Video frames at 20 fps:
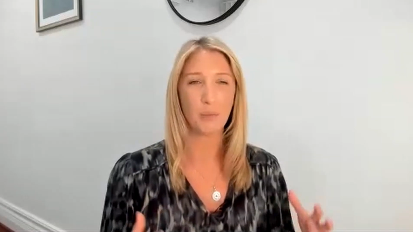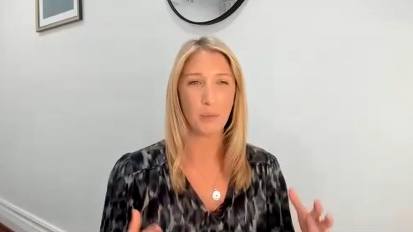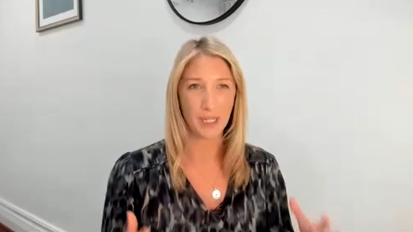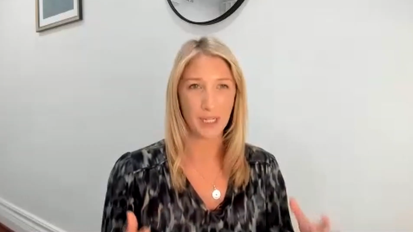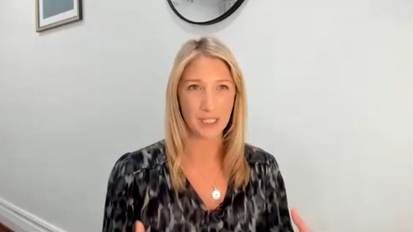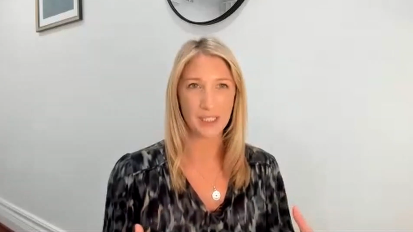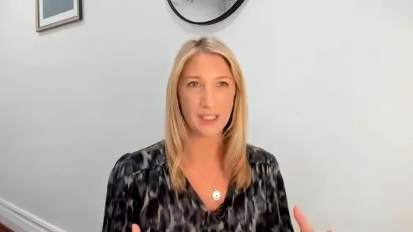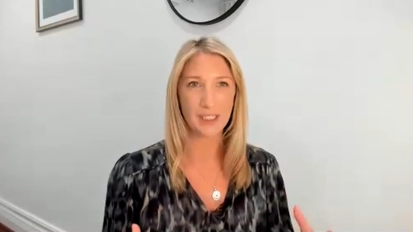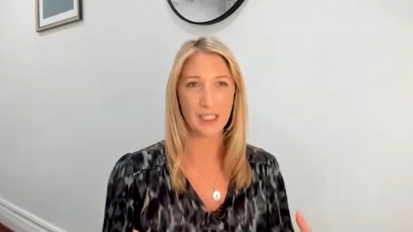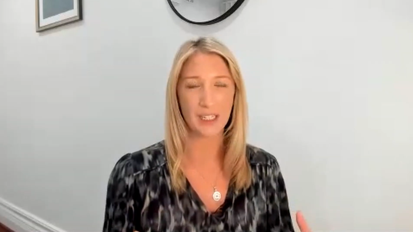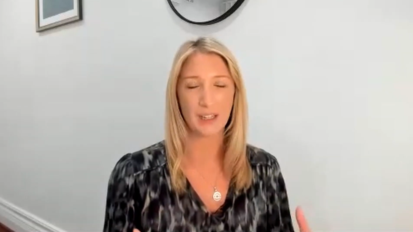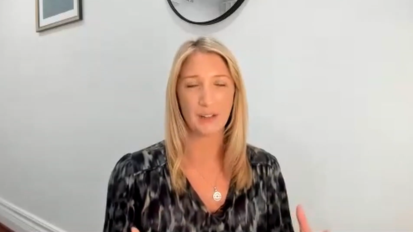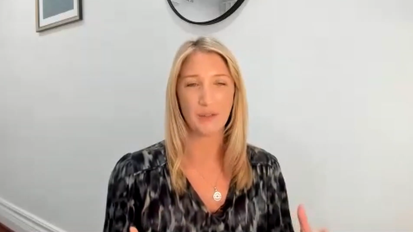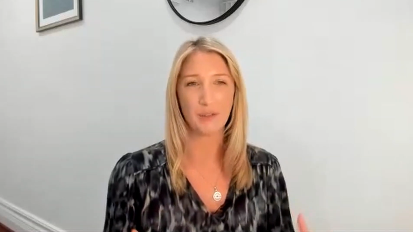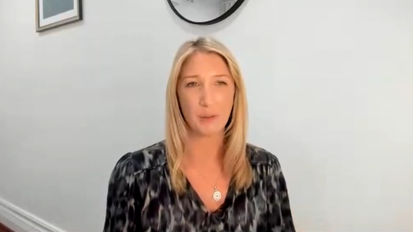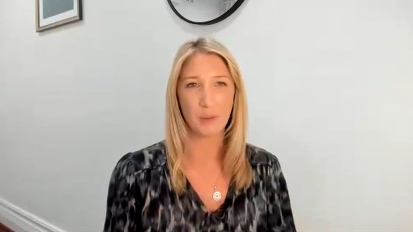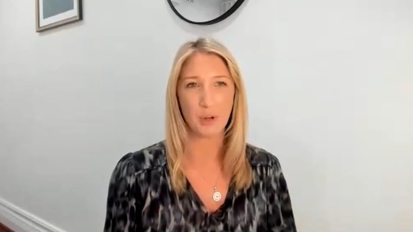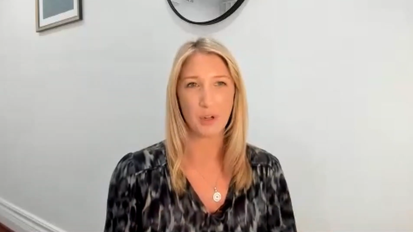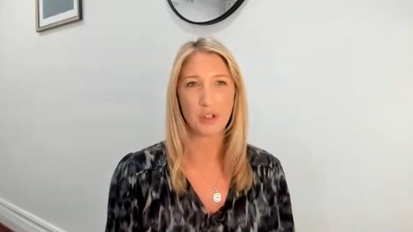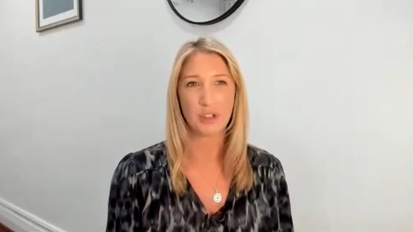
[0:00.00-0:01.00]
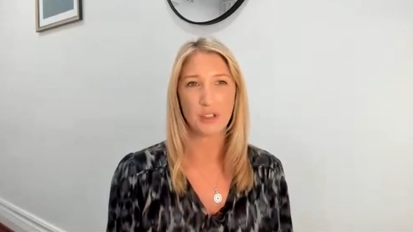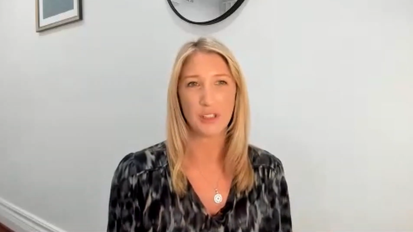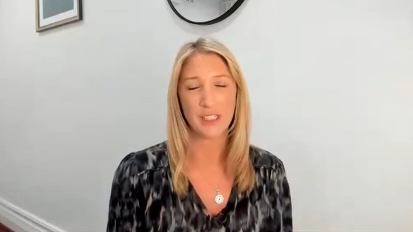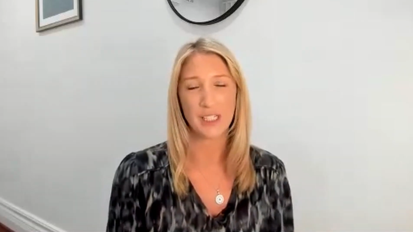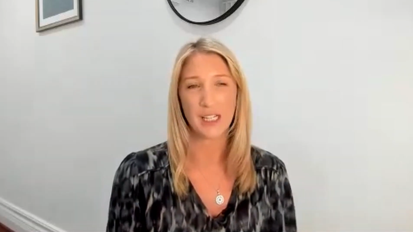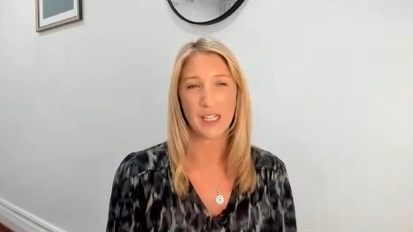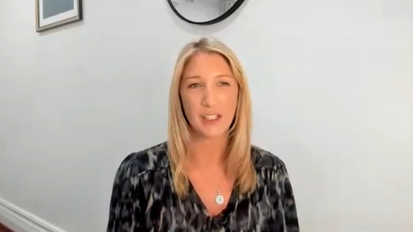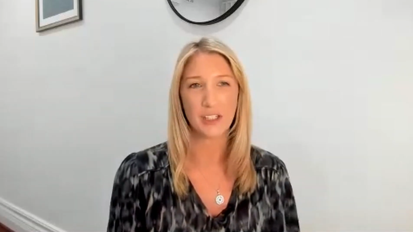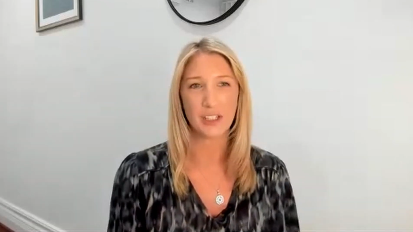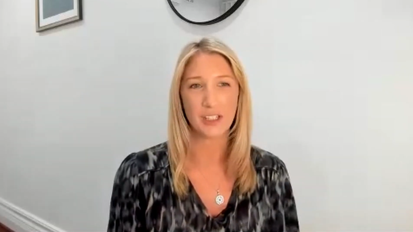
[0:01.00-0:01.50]
propensity for emotional
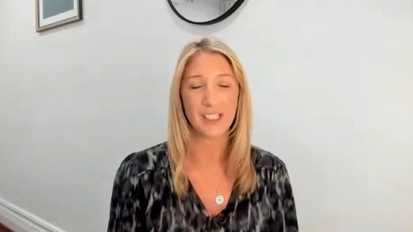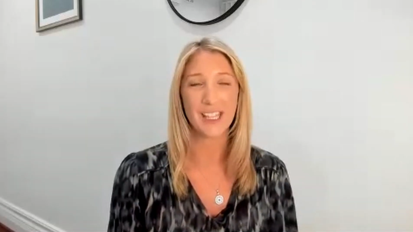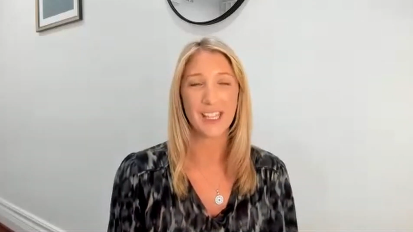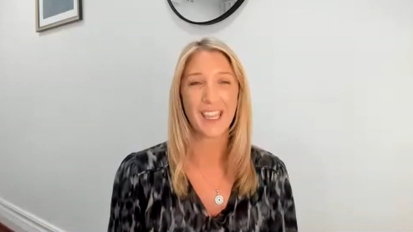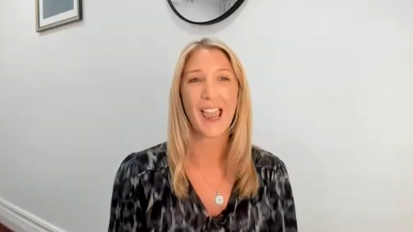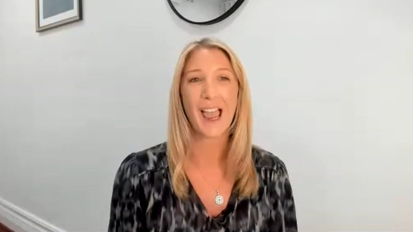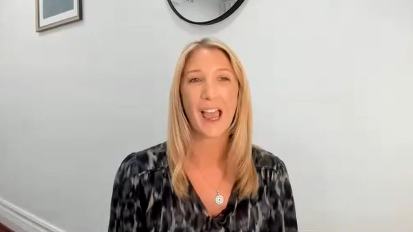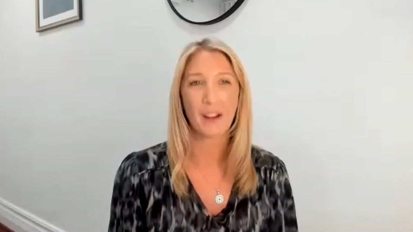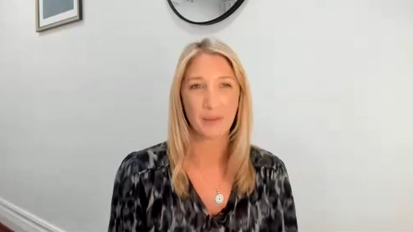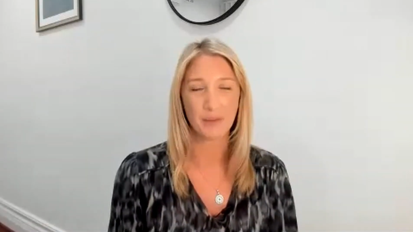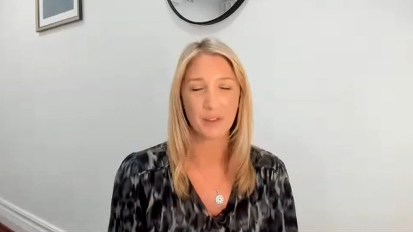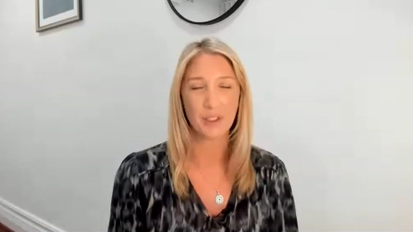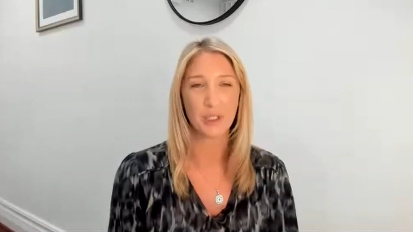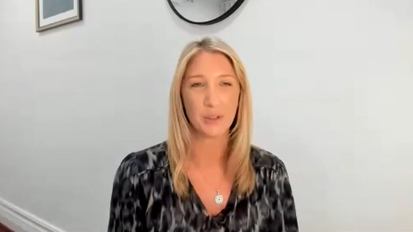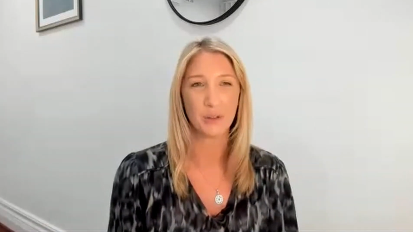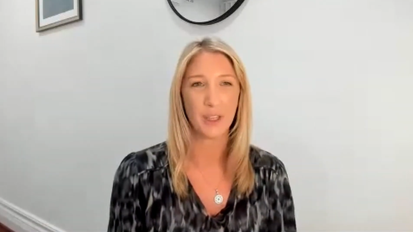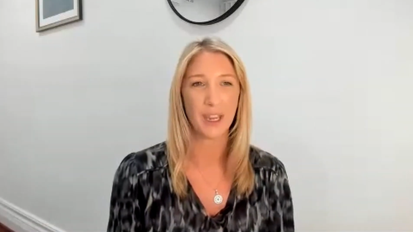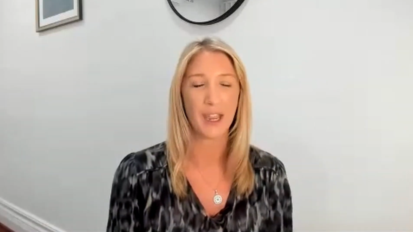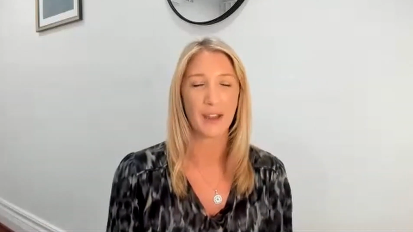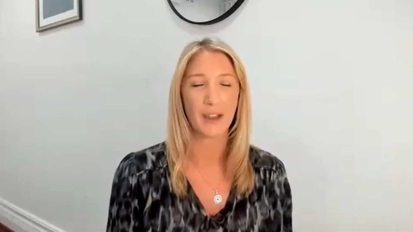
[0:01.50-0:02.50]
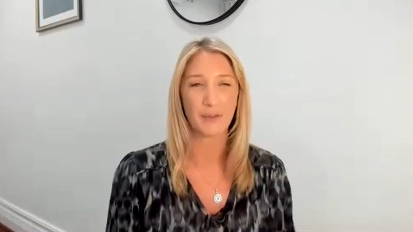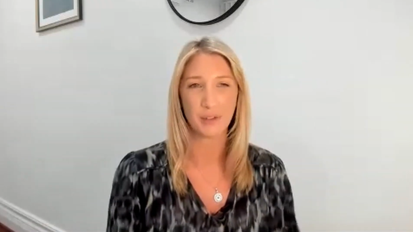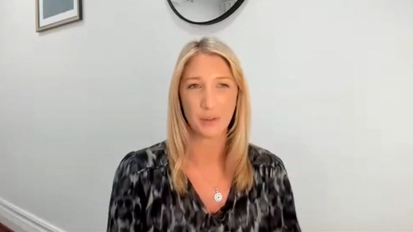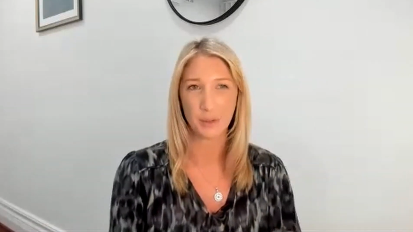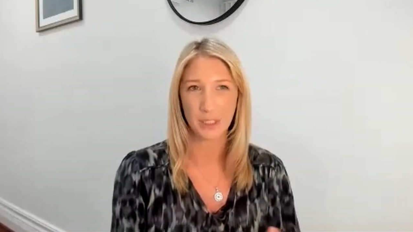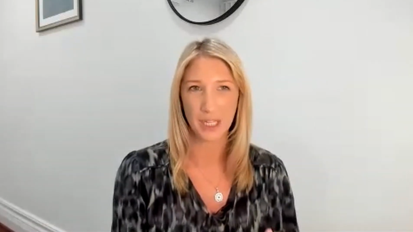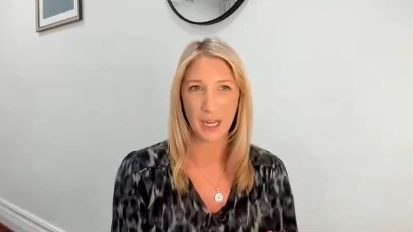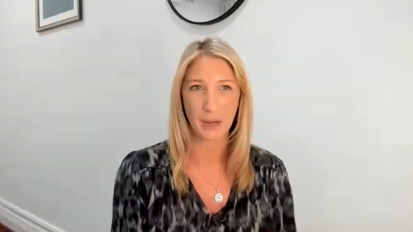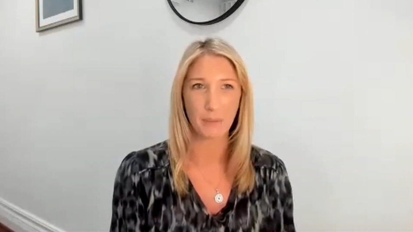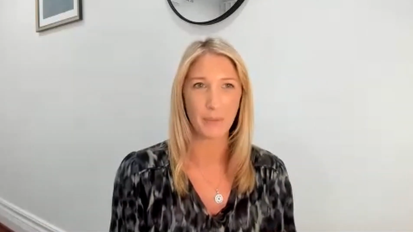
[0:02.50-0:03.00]
intelligence. They have to
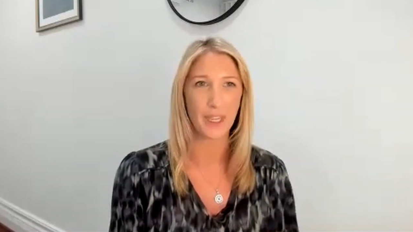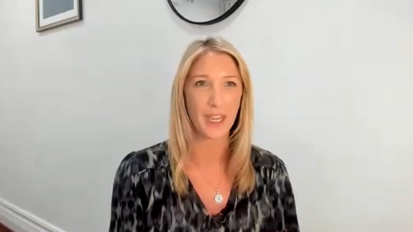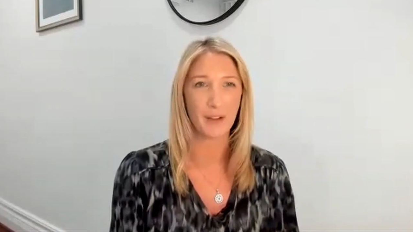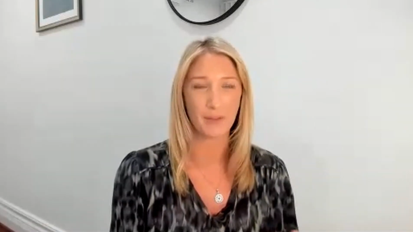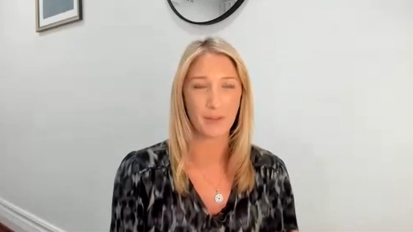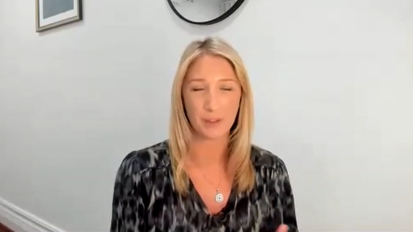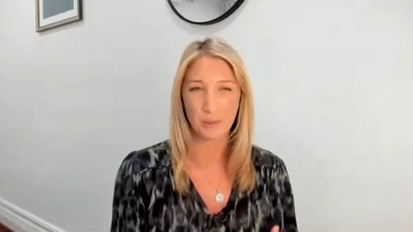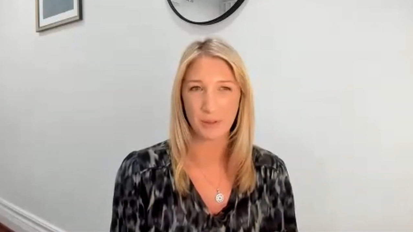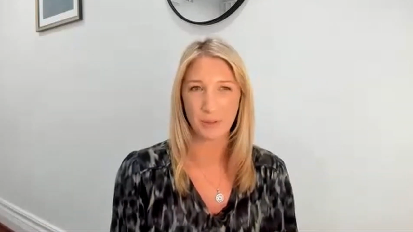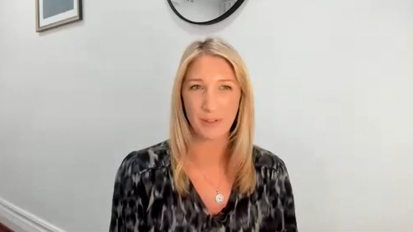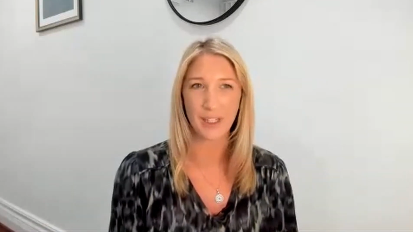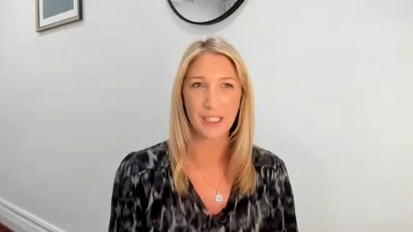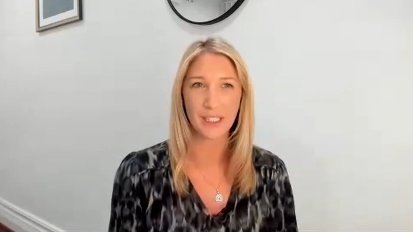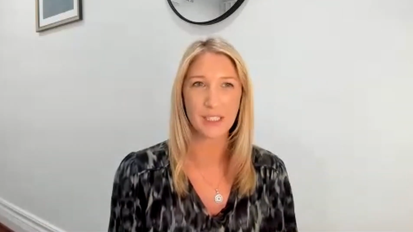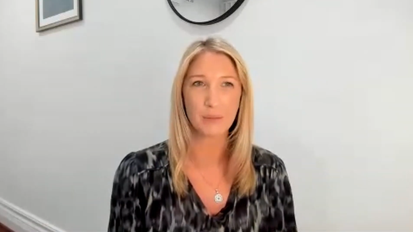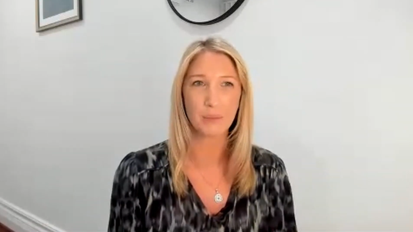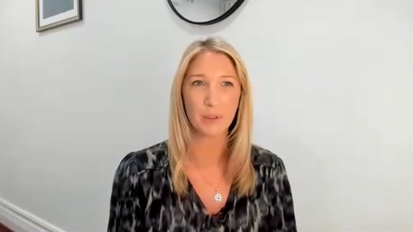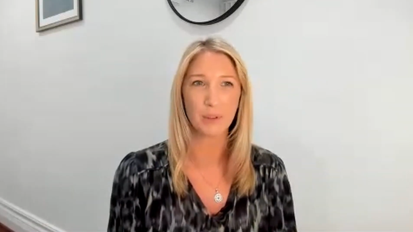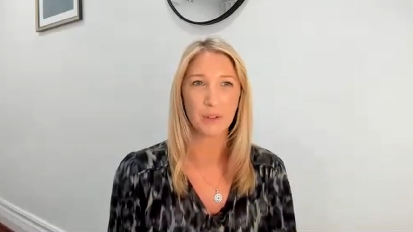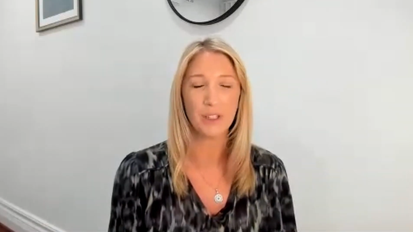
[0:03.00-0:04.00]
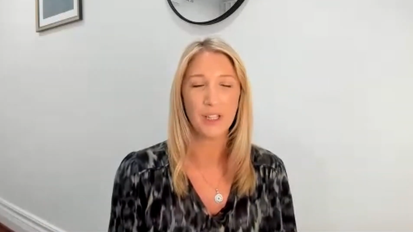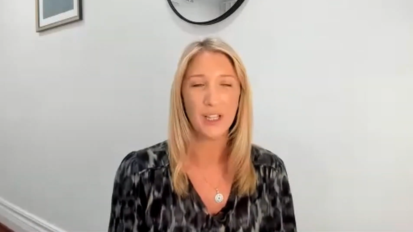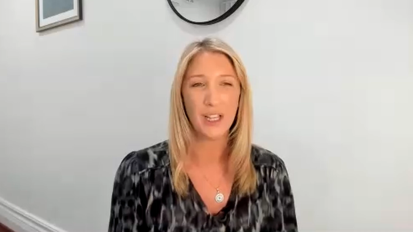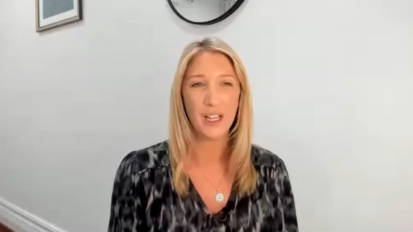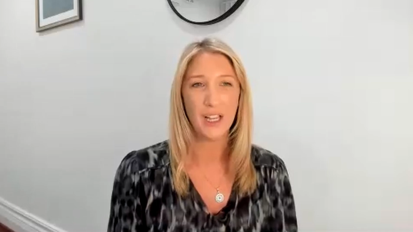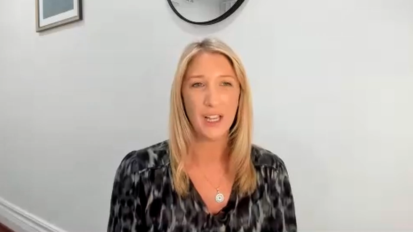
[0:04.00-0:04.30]
adapt, they have to be flexible.